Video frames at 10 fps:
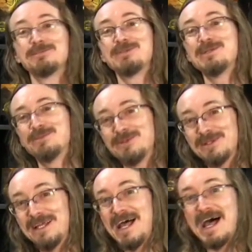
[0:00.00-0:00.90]
to people
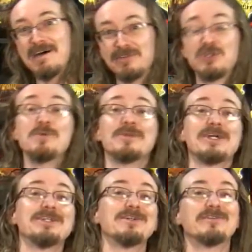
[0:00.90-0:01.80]
that have
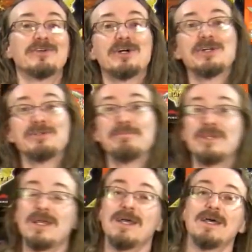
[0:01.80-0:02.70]
accumulated over
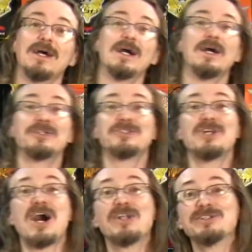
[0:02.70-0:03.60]
100
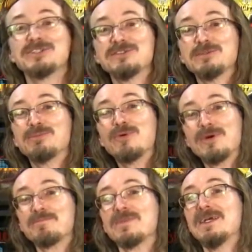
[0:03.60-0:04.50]
dollars of
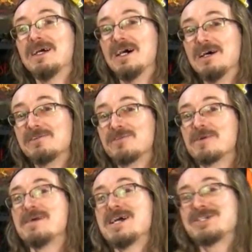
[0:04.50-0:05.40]
support uh,
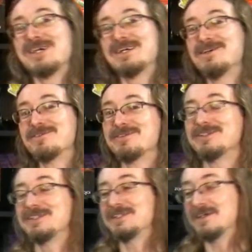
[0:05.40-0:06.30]
for Matt Chat over
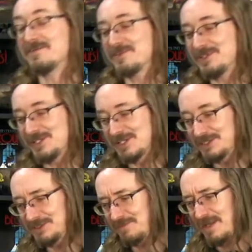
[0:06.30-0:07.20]
the uh, over the
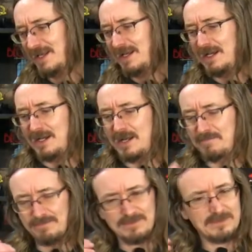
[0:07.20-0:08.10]
years.
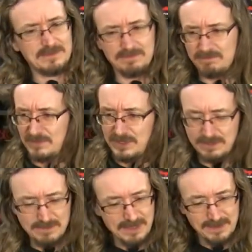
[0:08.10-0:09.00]
Um,
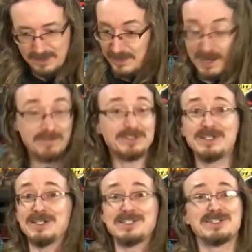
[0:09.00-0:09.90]
there,
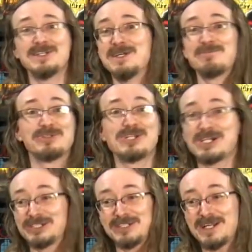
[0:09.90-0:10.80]
everything is uh, in
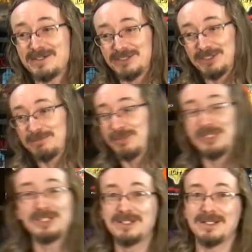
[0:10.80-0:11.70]
production now. It should
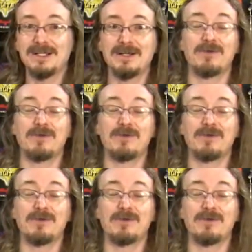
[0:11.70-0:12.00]
be uh,